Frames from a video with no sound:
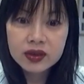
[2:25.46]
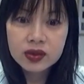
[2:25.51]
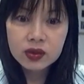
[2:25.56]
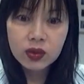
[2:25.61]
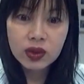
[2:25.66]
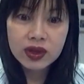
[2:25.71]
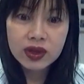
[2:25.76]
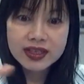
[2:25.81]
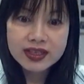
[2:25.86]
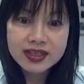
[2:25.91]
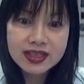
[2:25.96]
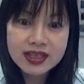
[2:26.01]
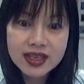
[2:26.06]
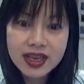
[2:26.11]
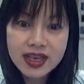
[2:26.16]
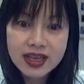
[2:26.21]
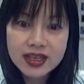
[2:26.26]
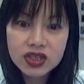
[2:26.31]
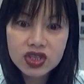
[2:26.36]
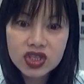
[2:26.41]
one is
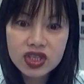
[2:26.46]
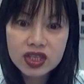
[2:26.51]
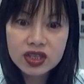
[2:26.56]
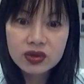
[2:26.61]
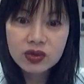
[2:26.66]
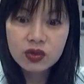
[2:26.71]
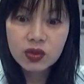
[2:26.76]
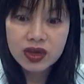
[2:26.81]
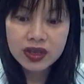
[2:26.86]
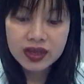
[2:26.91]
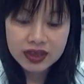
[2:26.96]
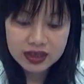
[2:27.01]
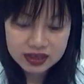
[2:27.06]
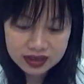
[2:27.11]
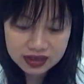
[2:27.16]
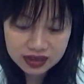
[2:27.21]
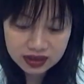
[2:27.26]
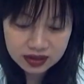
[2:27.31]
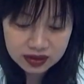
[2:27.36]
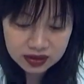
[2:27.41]
Neijing, one
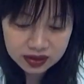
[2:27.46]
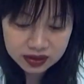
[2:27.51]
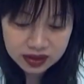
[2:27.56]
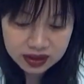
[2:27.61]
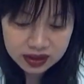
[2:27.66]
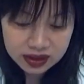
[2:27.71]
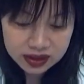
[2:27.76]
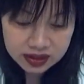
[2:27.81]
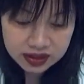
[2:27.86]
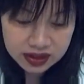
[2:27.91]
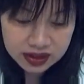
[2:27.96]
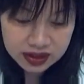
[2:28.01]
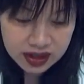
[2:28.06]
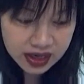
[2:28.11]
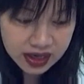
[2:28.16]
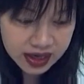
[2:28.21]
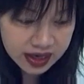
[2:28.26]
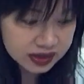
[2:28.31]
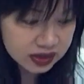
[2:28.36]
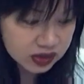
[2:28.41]
is he
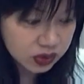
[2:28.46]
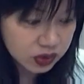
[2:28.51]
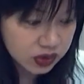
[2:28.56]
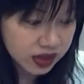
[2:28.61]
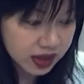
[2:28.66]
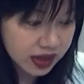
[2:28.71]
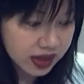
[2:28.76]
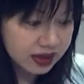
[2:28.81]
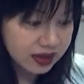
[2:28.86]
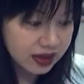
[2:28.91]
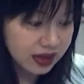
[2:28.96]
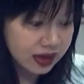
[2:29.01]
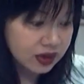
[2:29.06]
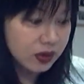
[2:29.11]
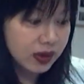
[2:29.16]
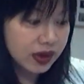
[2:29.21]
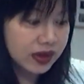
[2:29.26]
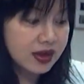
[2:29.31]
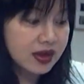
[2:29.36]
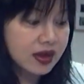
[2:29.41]
has created another
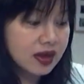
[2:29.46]
one.